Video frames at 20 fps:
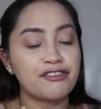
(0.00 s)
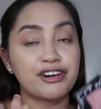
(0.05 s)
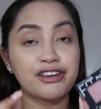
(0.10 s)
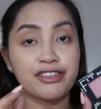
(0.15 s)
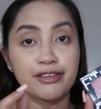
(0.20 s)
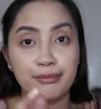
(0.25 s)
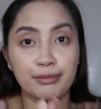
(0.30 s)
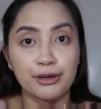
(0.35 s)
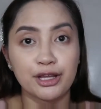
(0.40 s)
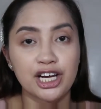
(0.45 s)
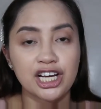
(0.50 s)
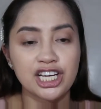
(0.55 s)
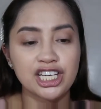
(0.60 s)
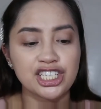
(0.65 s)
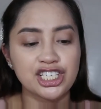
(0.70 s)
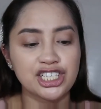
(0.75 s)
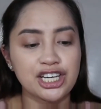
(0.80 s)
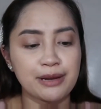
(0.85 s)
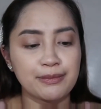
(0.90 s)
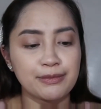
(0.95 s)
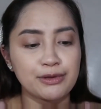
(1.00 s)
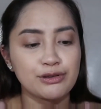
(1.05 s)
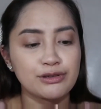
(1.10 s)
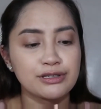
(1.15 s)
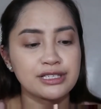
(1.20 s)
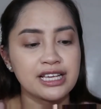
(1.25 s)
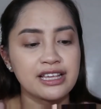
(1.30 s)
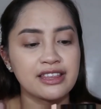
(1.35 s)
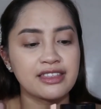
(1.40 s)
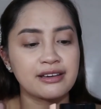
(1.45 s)
For the blush, I'm
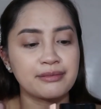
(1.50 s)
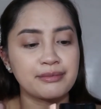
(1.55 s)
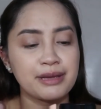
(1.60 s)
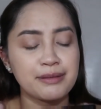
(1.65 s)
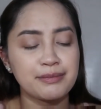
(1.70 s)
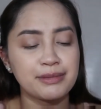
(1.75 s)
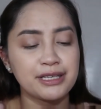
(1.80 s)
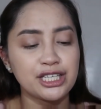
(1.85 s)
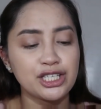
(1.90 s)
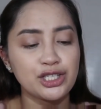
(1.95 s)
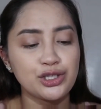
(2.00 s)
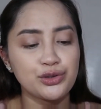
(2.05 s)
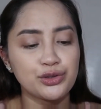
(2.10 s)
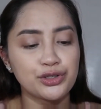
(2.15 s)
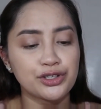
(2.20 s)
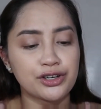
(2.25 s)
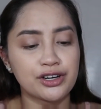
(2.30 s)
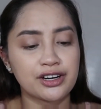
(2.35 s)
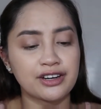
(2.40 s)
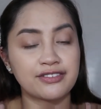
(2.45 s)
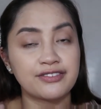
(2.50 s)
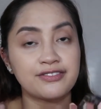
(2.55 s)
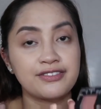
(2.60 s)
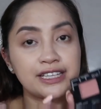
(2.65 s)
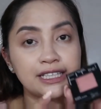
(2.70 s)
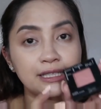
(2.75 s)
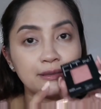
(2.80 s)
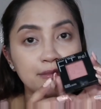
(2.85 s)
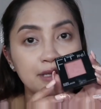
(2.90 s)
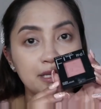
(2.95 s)
using the Maybelline New York
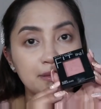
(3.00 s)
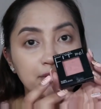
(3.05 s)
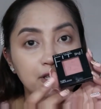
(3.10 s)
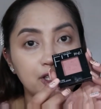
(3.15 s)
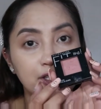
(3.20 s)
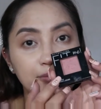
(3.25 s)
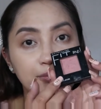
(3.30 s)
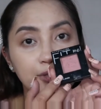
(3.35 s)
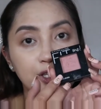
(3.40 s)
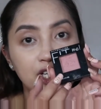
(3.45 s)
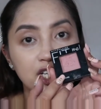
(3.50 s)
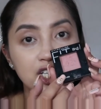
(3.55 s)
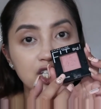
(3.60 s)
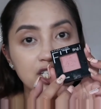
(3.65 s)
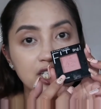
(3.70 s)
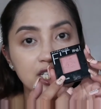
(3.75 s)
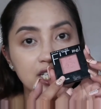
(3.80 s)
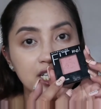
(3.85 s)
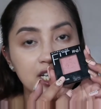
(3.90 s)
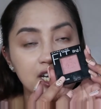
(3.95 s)
Fit Me blush.